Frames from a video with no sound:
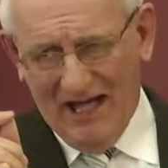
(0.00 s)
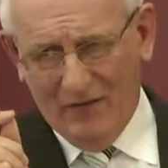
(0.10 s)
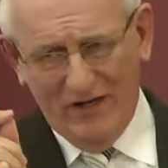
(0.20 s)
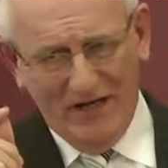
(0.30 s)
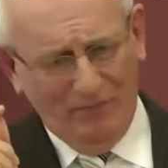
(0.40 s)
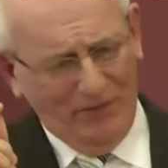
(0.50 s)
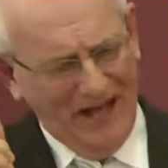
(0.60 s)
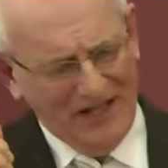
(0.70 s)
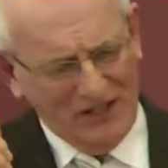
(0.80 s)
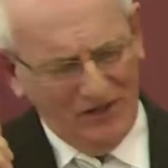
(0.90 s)
And we have
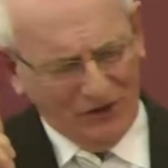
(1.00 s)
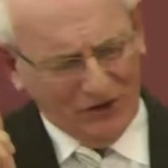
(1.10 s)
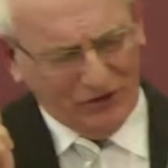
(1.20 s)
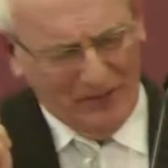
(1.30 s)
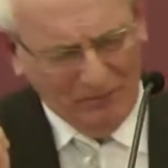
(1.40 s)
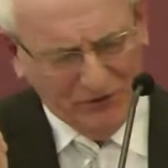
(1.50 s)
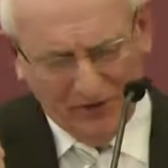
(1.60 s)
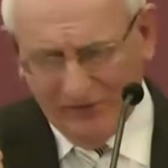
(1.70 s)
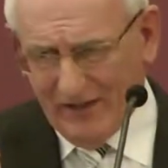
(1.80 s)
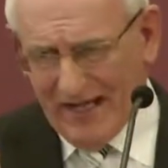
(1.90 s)
plenty of
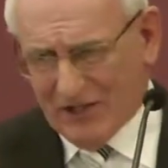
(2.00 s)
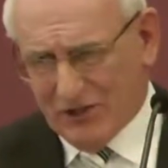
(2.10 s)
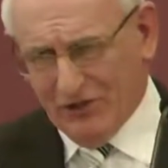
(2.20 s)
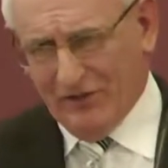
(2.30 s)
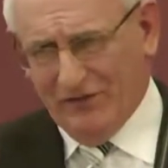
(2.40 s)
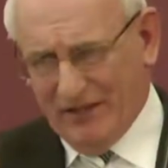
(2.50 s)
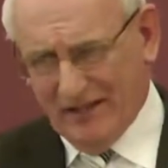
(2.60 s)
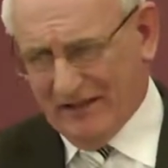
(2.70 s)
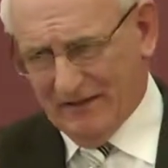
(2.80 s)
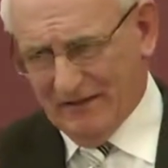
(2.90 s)
scripture for that sort of
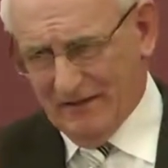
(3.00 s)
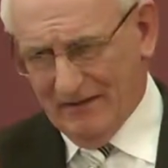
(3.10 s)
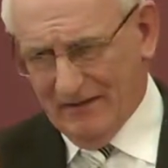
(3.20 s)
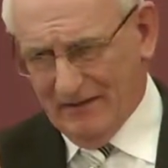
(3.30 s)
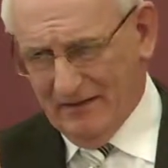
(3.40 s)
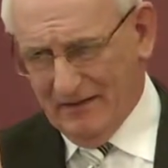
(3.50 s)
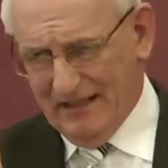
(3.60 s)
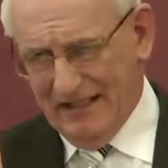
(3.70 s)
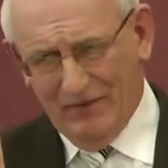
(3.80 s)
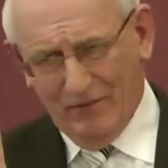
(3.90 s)
thing.
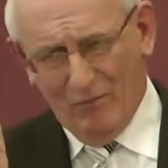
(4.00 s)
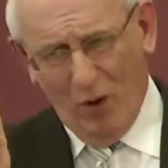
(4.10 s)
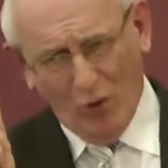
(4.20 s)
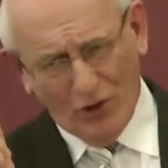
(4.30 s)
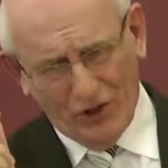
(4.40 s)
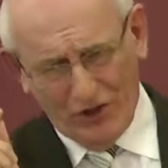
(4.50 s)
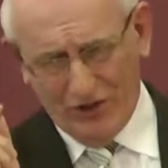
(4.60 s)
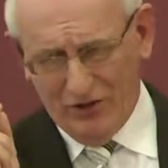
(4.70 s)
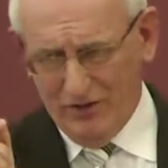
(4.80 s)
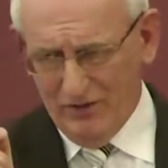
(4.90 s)
Even
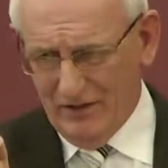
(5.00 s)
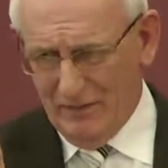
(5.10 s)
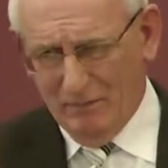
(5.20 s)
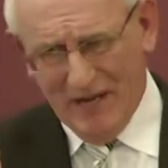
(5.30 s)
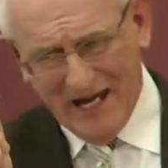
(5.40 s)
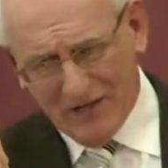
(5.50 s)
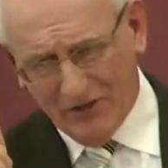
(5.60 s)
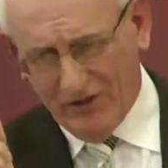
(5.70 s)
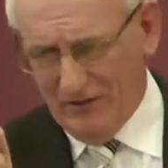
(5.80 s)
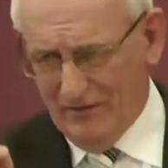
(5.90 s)
Moses and
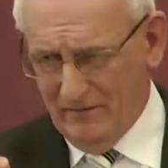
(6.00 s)
Peter.